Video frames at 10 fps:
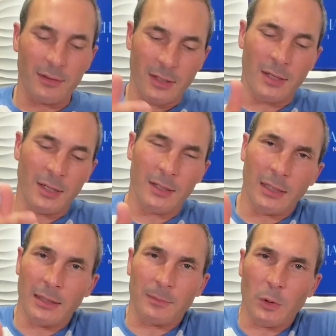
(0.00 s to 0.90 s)
Da da
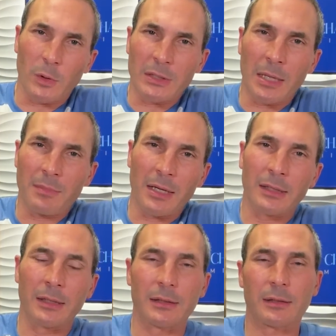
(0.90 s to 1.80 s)
da. I'm going down my
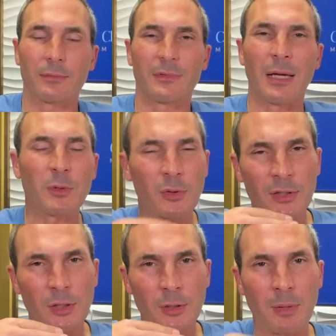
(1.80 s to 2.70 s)
list. Now I'm doing
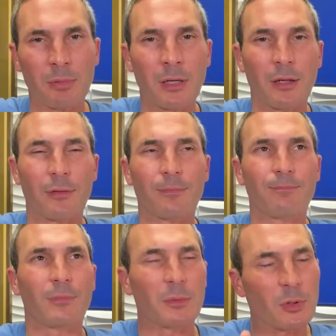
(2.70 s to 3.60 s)
this under my breath.
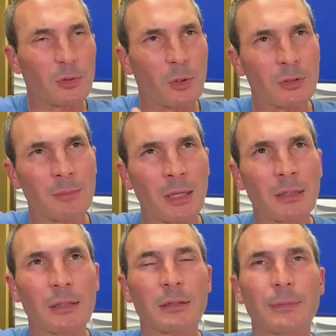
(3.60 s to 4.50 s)
I'm do, going down my
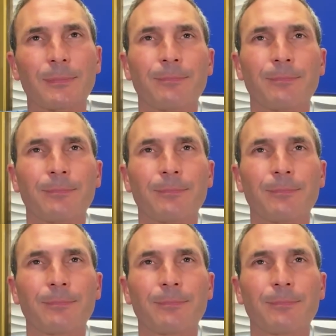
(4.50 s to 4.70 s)
list.